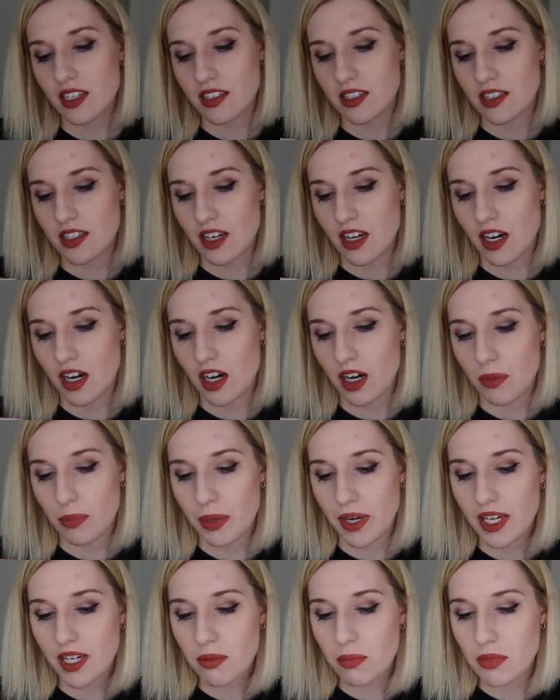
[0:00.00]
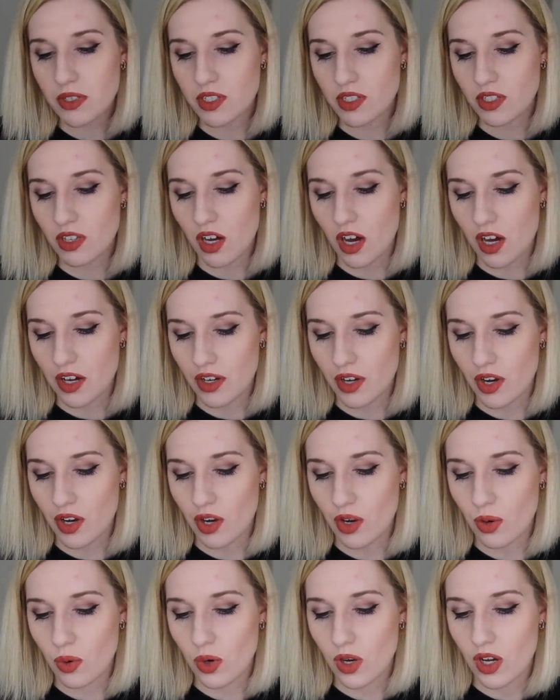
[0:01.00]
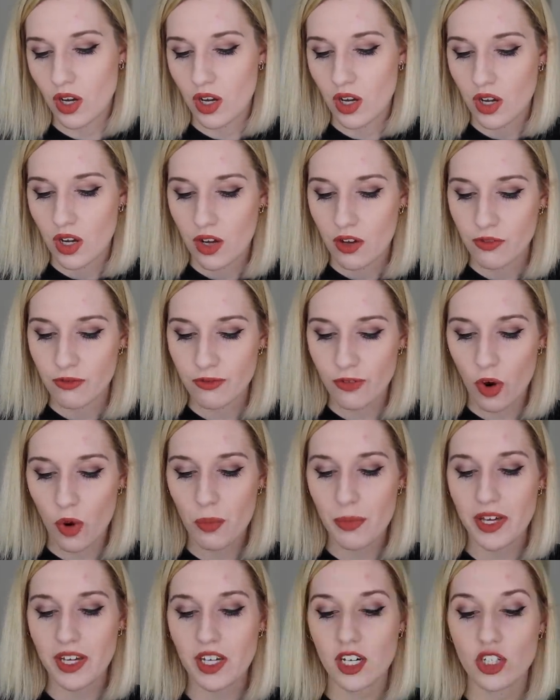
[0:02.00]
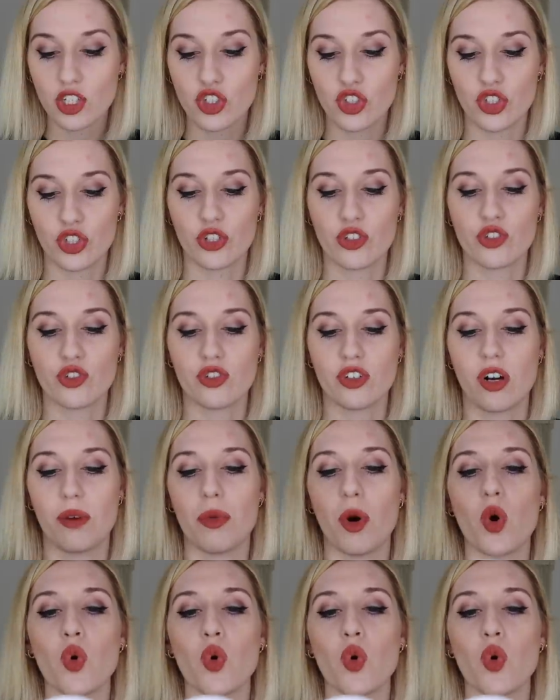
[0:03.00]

is their Pink Moscato Foaming Sugar Scrub.